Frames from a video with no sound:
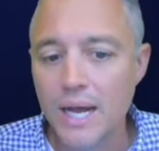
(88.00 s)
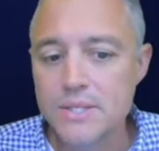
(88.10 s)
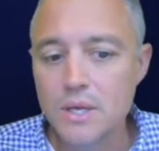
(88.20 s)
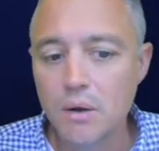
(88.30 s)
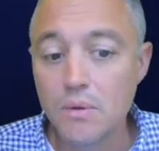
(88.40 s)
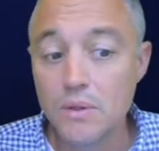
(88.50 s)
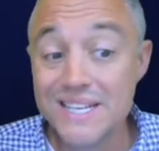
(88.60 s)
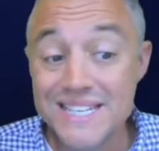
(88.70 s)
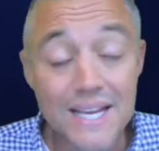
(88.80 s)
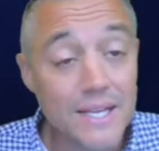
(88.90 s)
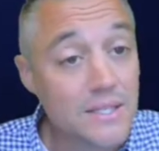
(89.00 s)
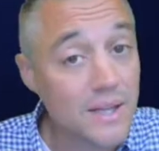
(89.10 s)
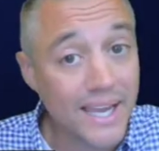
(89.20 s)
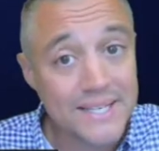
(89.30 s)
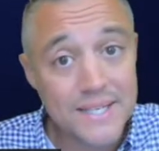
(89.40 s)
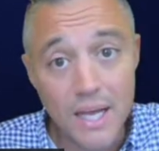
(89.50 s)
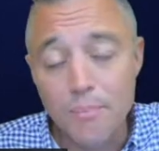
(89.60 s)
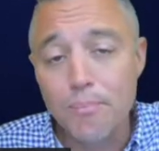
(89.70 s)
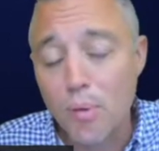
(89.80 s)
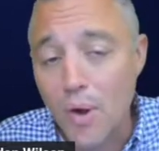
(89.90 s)
So this is, like I
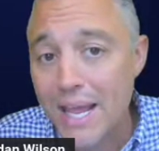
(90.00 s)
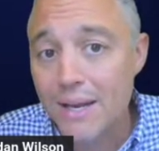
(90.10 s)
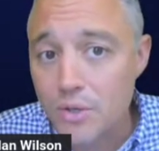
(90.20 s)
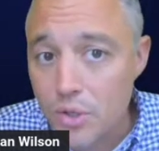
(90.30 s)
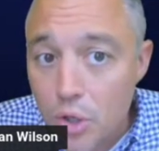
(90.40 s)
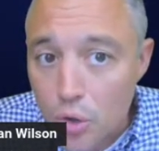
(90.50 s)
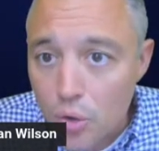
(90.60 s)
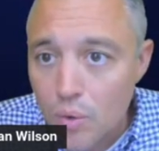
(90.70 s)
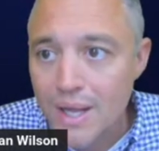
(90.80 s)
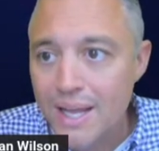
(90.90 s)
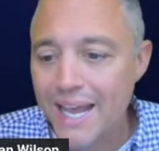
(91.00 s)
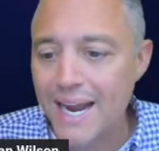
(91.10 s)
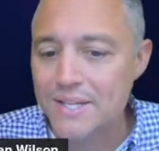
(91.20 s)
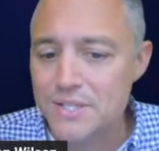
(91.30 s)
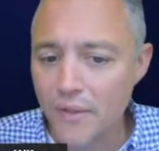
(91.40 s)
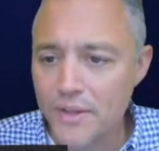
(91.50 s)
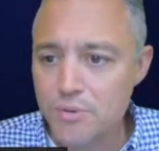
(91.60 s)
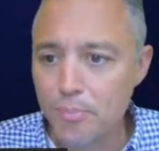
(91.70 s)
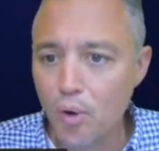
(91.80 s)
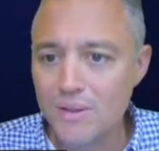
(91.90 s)
said, brand new. And I saw
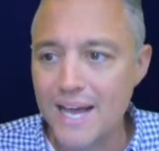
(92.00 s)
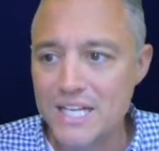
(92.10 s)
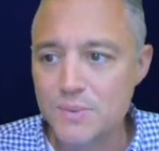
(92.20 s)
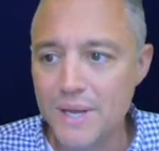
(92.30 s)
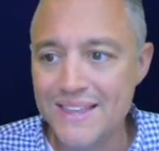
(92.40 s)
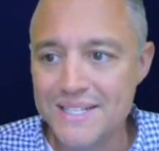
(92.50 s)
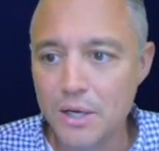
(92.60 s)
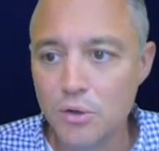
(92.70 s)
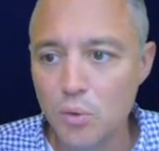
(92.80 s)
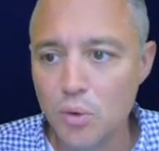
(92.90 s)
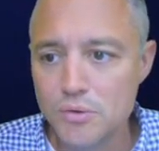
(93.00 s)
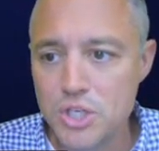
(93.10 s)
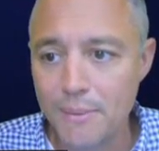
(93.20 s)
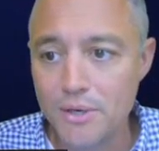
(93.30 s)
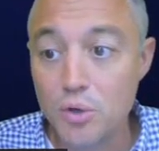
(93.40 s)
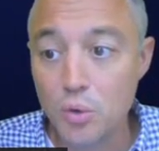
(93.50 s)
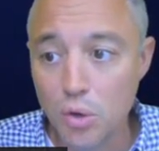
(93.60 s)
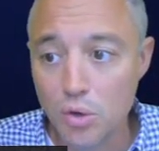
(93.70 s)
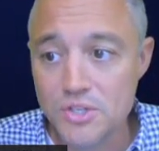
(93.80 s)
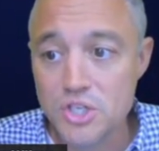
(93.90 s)
this report last week that said
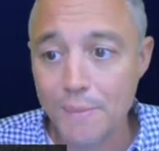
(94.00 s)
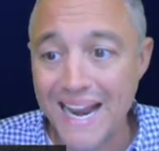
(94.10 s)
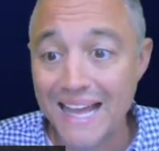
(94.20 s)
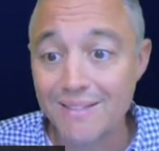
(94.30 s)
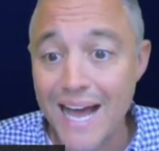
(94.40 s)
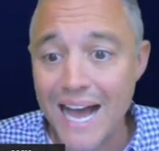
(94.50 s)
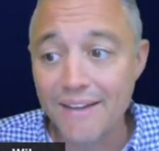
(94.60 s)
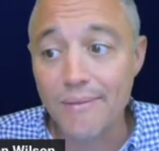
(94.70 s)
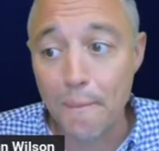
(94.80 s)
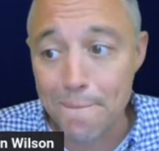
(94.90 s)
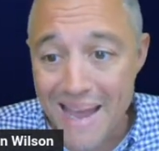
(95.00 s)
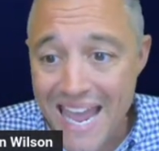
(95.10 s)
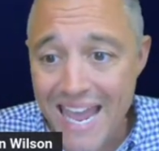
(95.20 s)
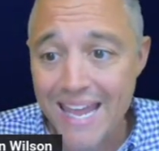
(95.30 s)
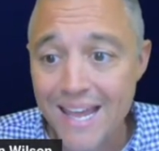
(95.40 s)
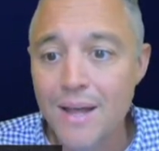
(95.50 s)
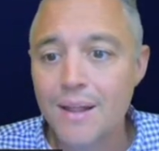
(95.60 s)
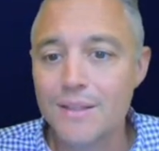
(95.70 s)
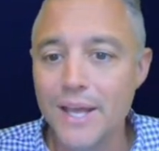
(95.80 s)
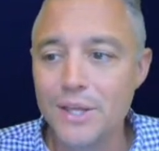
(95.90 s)
Google's Gemini Live may
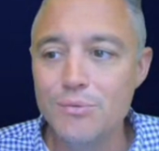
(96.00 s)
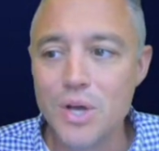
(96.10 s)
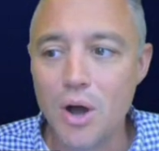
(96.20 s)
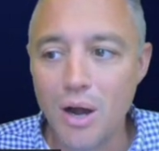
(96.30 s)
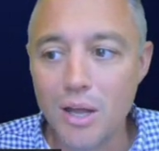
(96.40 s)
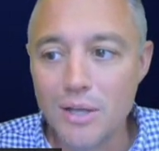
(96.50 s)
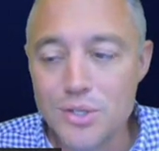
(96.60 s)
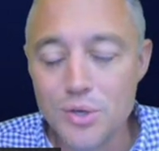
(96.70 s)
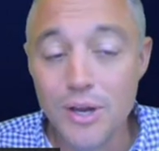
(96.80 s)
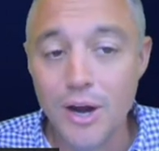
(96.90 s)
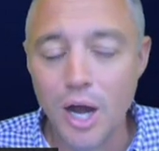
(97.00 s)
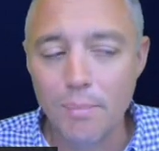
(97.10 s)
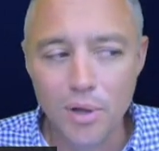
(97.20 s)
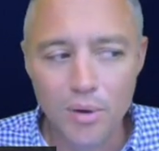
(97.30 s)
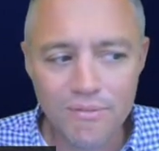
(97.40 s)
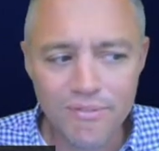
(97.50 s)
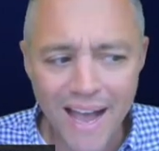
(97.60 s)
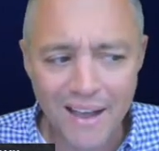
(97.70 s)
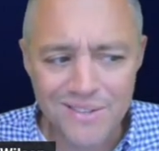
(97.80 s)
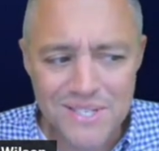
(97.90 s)
let you talk to your uploaded
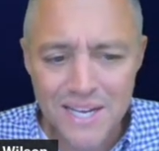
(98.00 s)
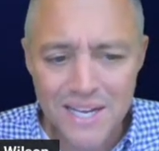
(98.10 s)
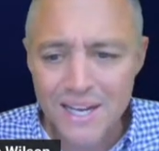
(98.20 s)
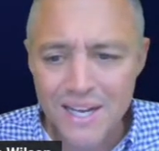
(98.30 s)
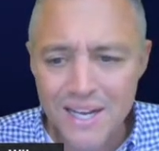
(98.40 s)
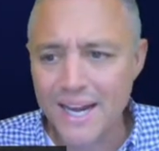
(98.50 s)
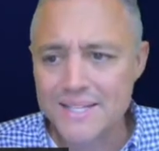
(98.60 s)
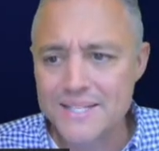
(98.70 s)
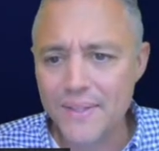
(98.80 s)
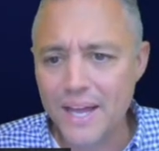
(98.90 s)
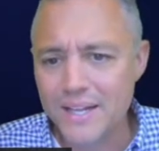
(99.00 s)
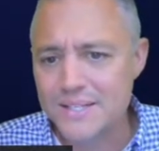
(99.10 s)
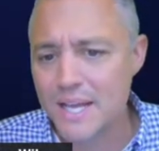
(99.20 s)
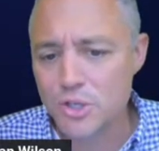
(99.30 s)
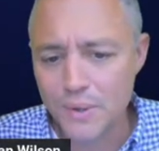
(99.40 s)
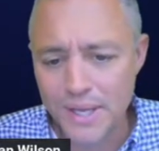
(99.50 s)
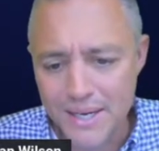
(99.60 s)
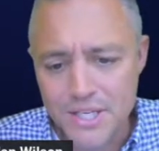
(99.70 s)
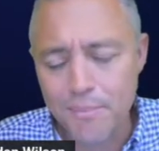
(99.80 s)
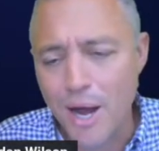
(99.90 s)
files. And it said that essentially
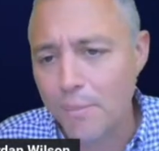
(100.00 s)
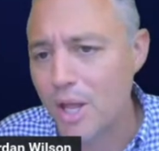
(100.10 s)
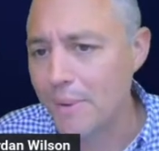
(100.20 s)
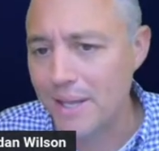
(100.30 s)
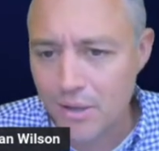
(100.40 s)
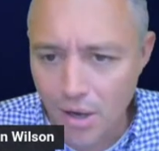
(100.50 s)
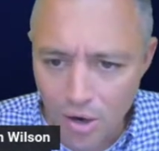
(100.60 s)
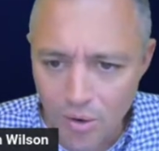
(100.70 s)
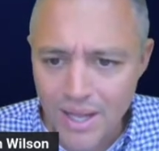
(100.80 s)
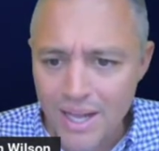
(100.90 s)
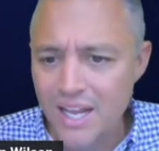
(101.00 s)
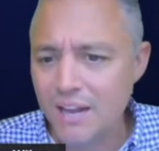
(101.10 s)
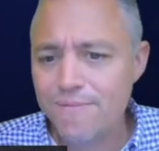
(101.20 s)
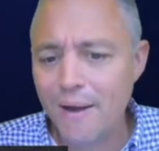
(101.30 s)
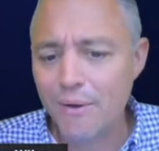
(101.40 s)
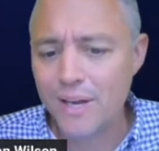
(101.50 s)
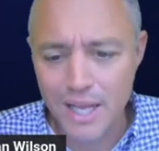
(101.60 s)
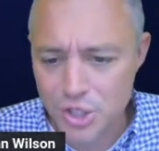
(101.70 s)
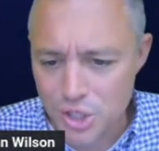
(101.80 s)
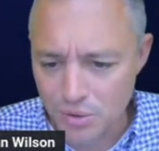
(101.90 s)
in some upcoming code, it found an
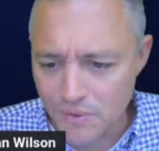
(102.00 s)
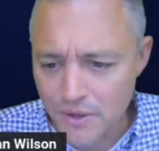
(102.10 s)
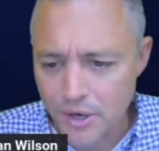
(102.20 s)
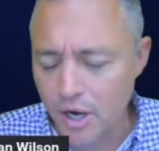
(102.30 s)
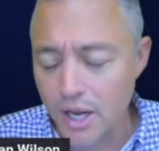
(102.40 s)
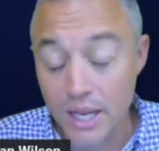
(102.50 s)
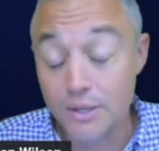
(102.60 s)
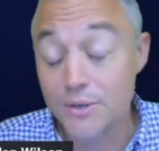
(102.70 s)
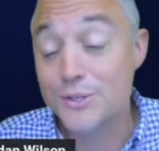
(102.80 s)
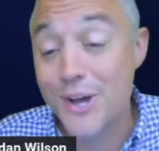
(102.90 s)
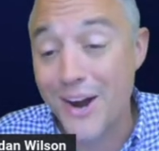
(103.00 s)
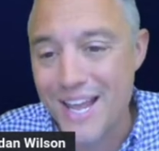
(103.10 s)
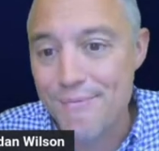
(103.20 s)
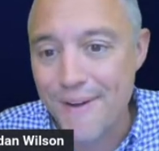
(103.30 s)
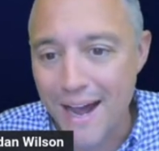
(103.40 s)
issue, or sorry,